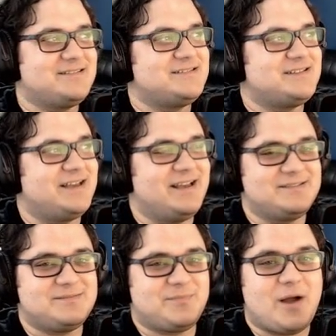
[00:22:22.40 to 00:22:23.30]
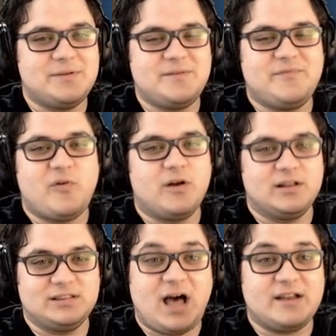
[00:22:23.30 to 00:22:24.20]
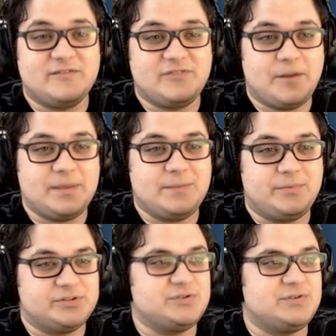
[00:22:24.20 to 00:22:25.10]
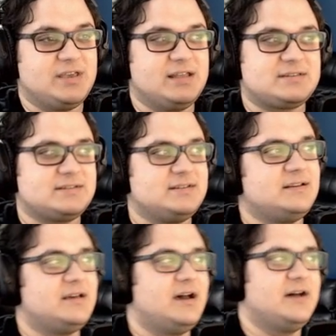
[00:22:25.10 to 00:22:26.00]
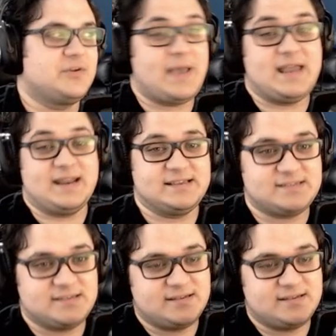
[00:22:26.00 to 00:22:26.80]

uh, probably for a lot of their people to get uh, their paydays,